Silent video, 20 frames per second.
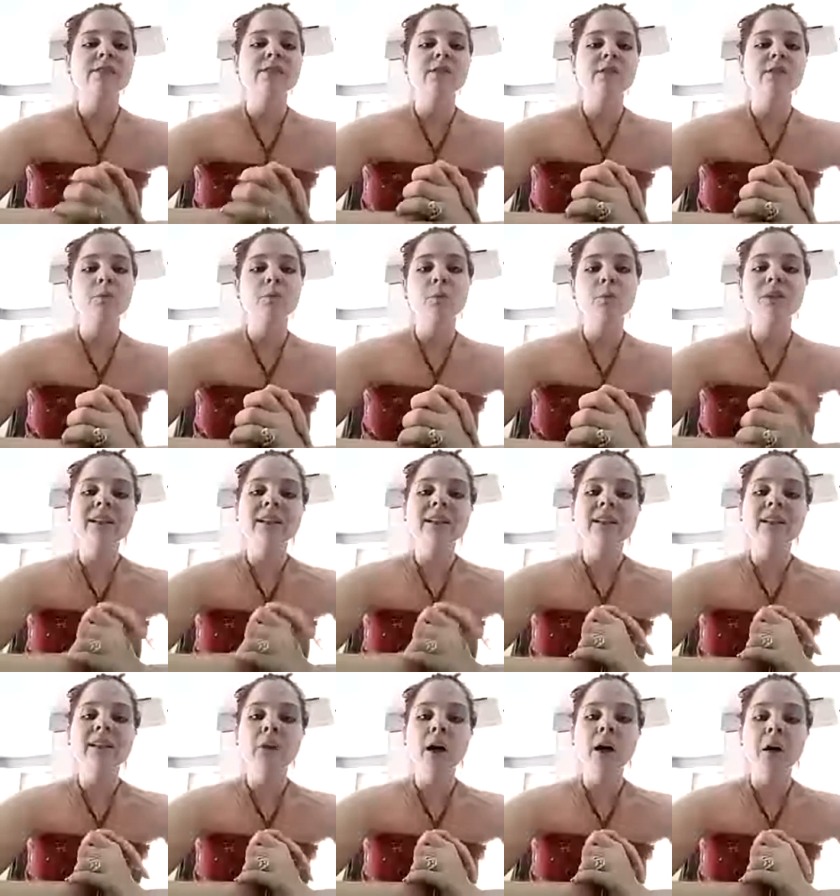So some
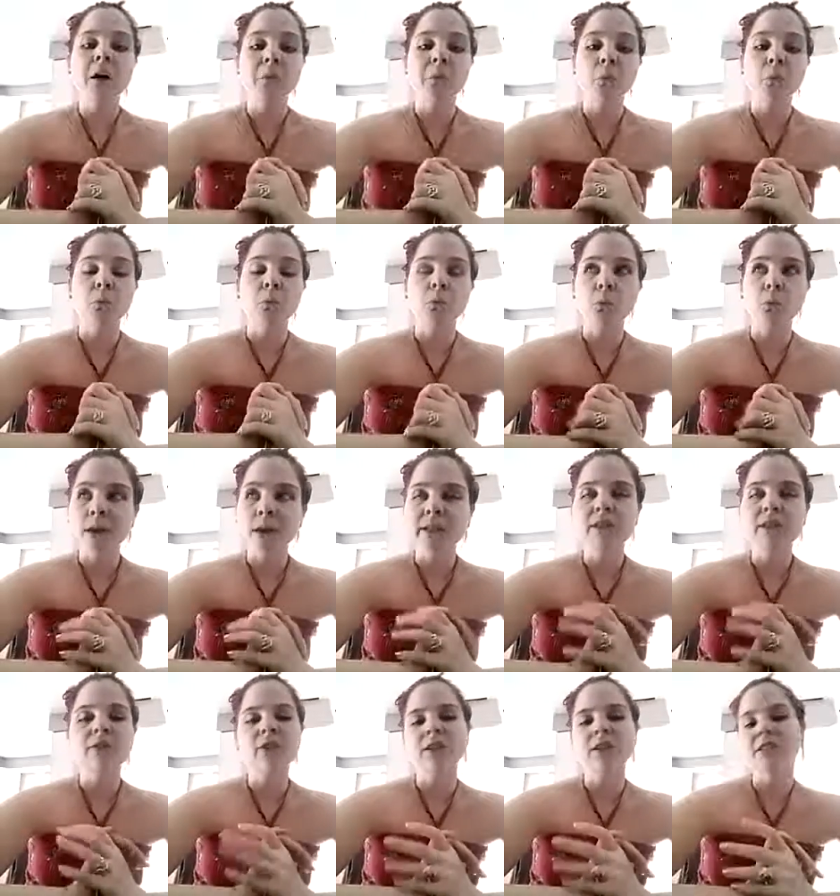really
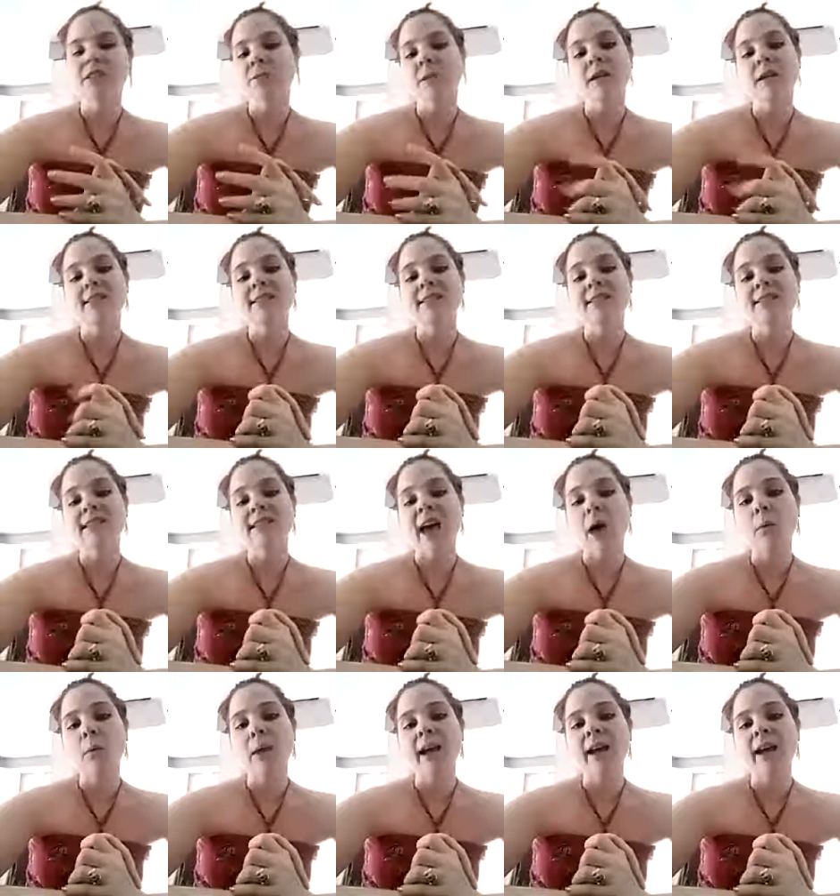wonderful experiences
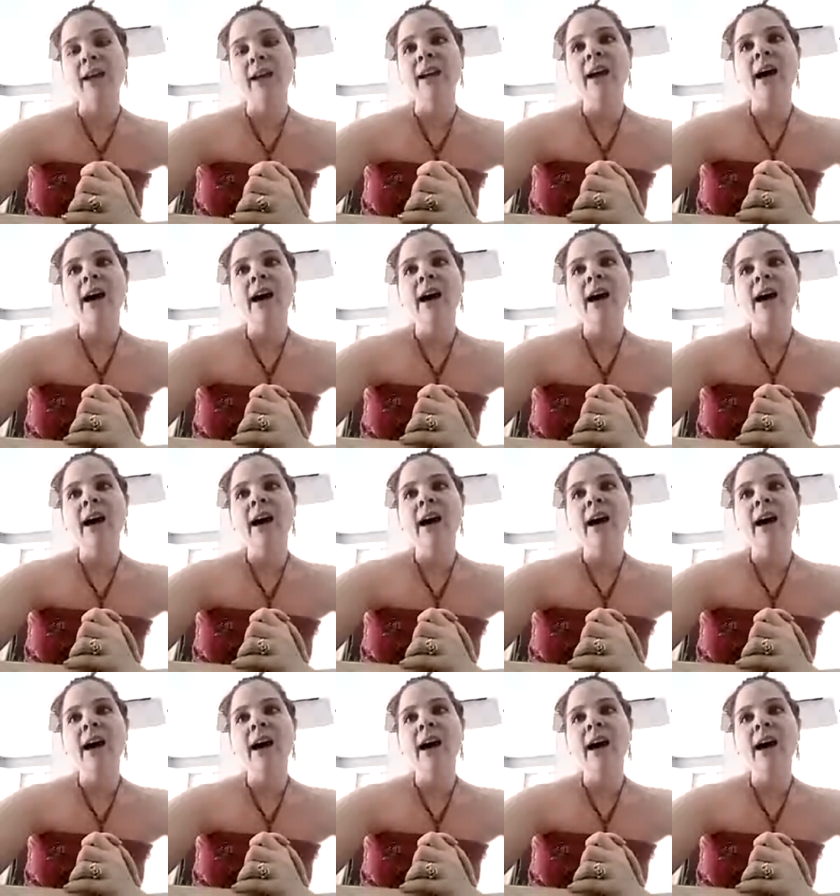that way.